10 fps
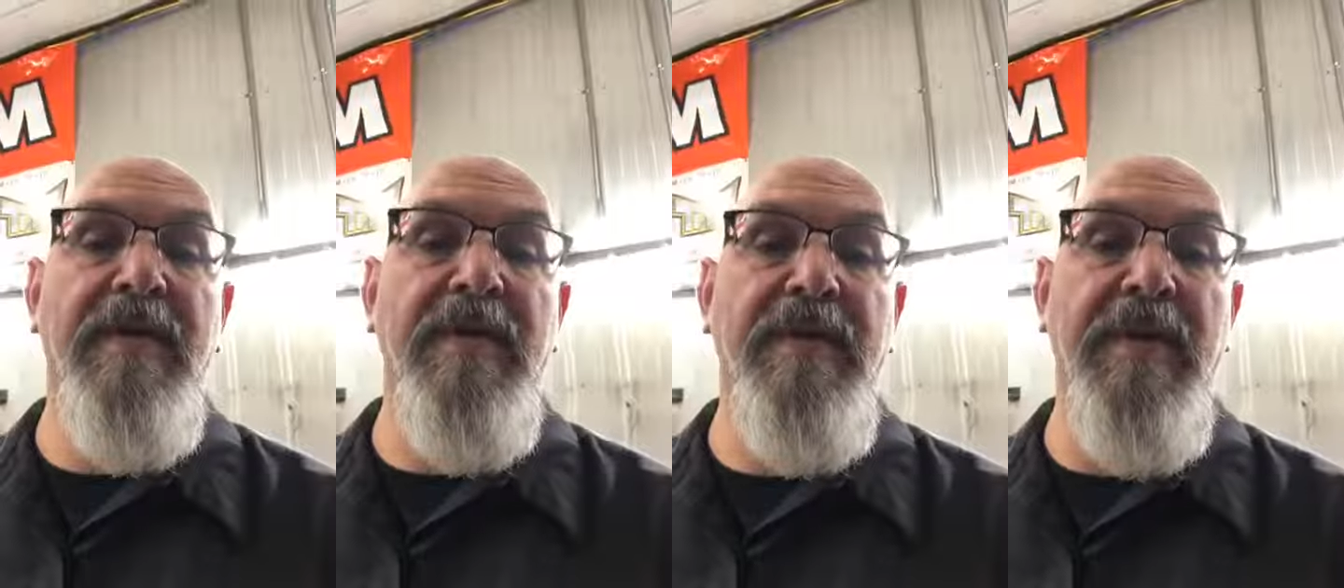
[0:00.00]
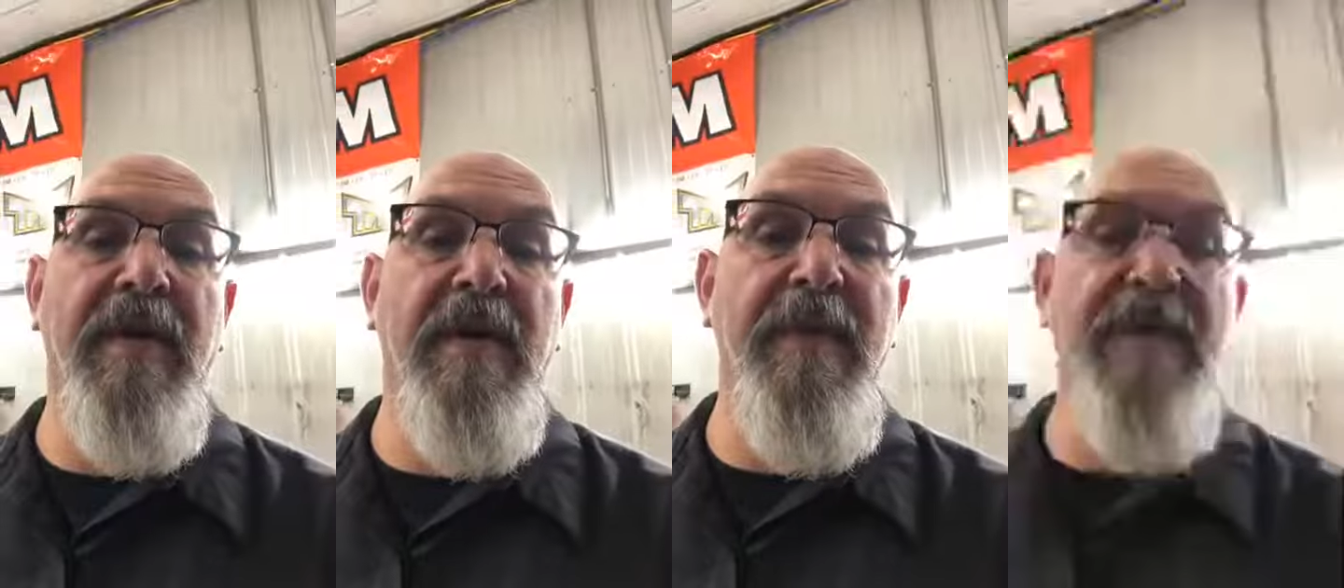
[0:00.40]

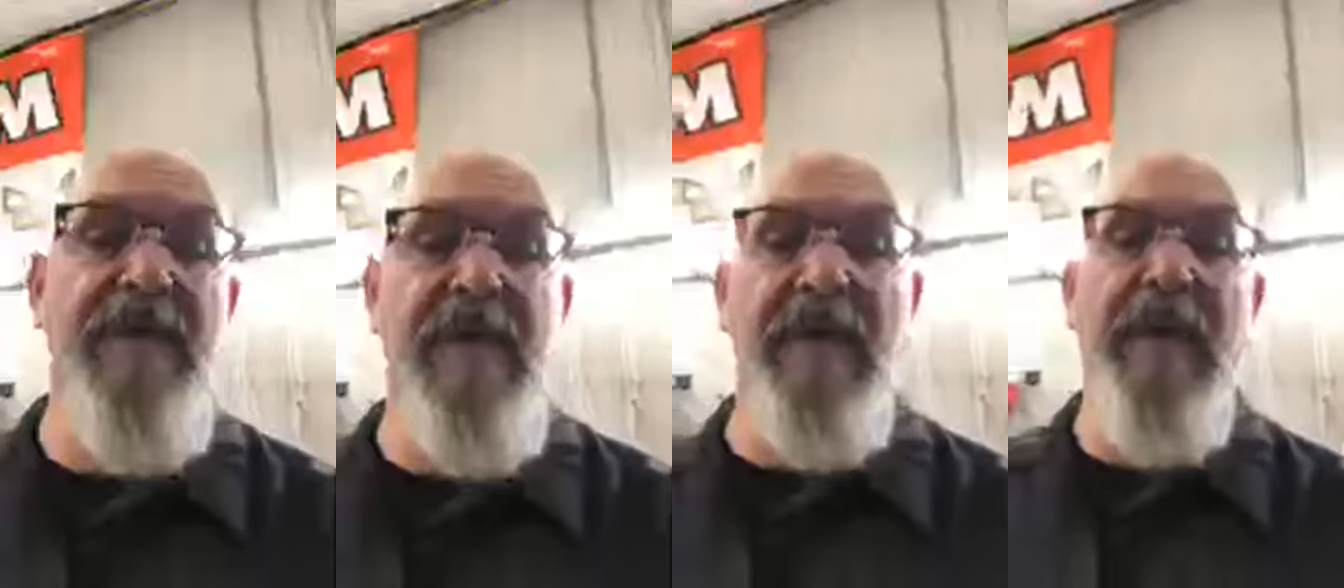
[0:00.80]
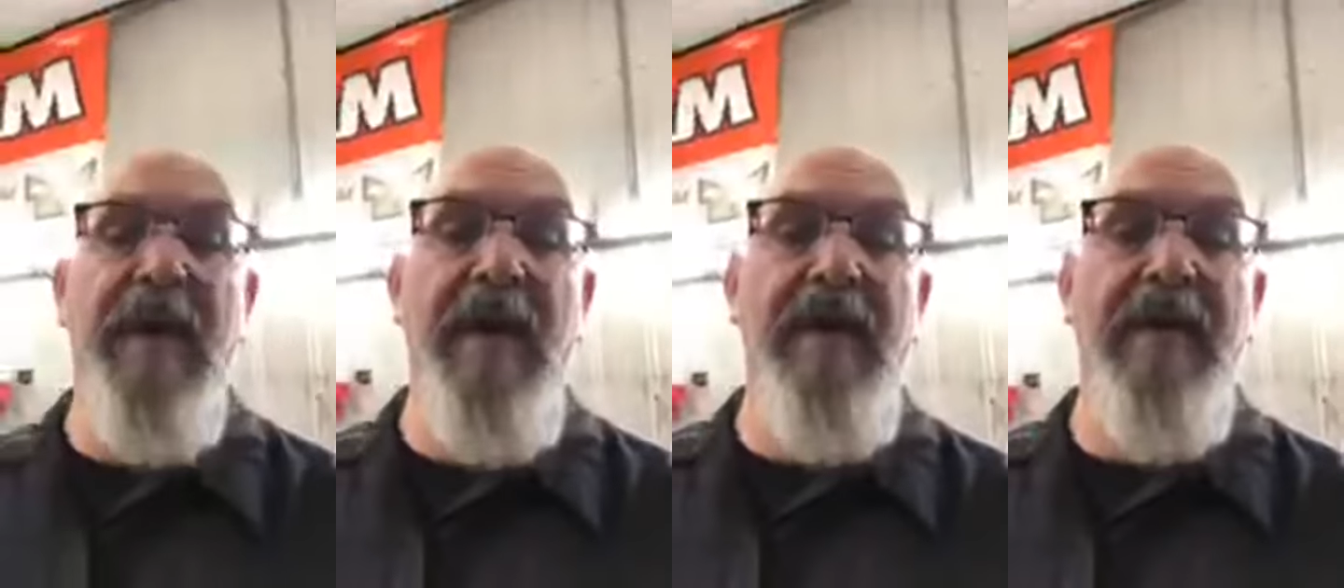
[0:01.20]
saw before when I
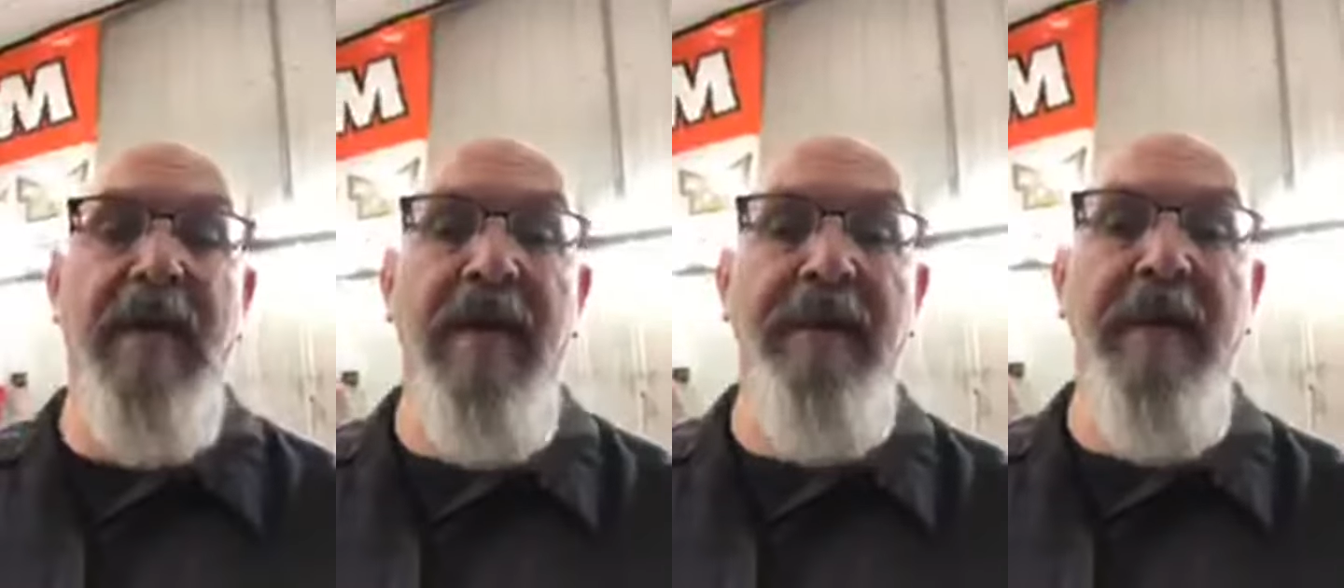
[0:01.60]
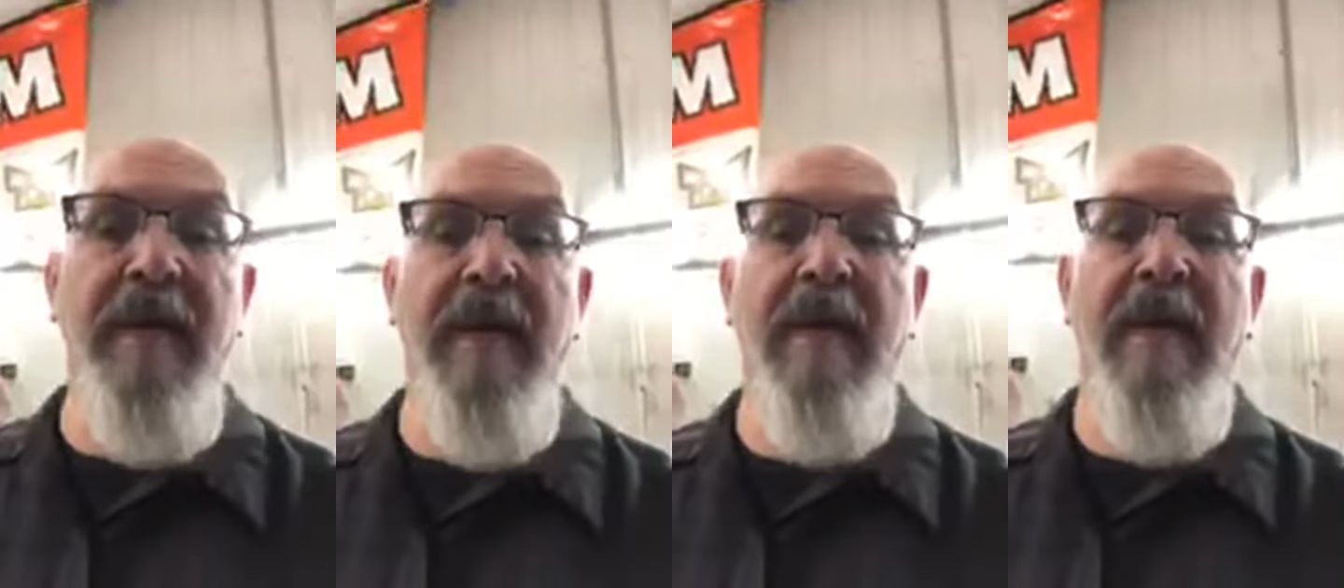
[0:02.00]
held it up there,